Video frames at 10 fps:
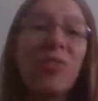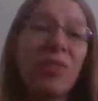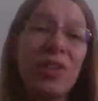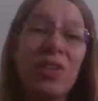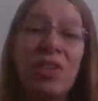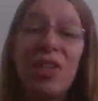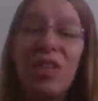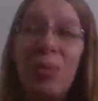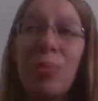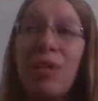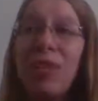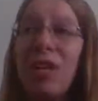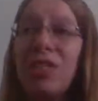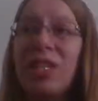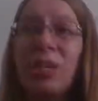everything in there, I may even
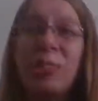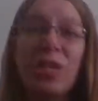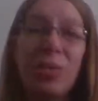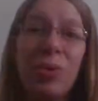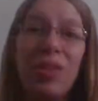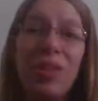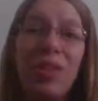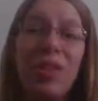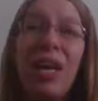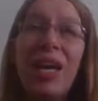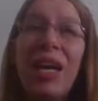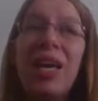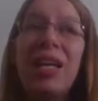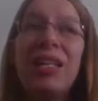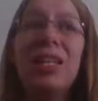have to get a bigger one than
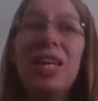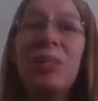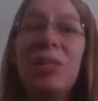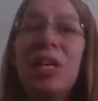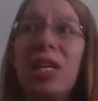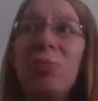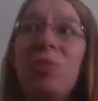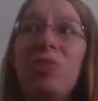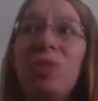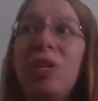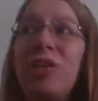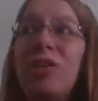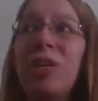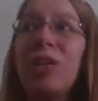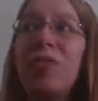that. And then I'd be like moving my
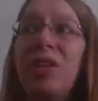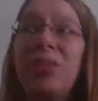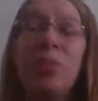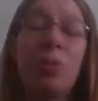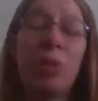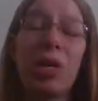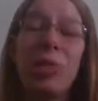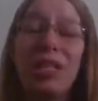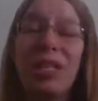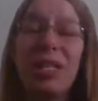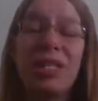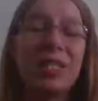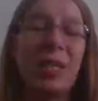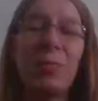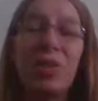stuff into an apartment in like
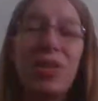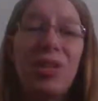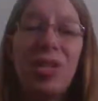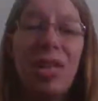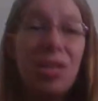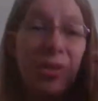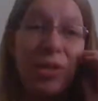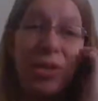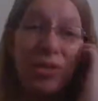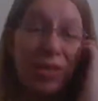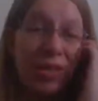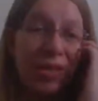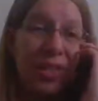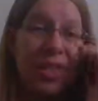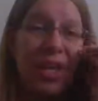December or January. So it's just
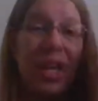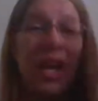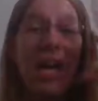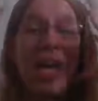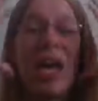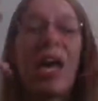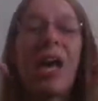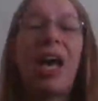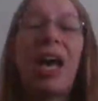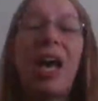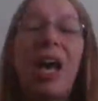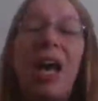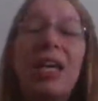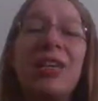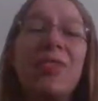like, even
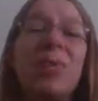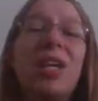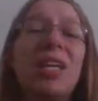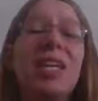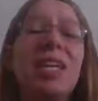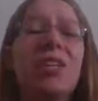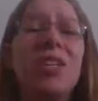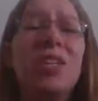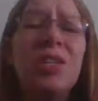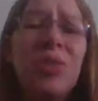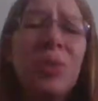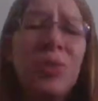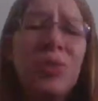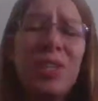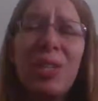when I get good
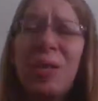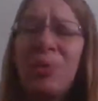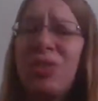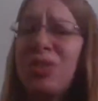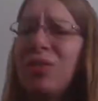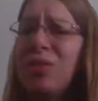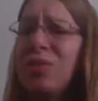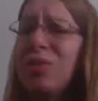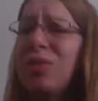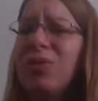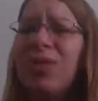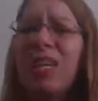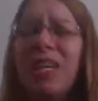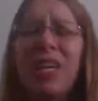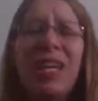news, I'm still screwed. Like,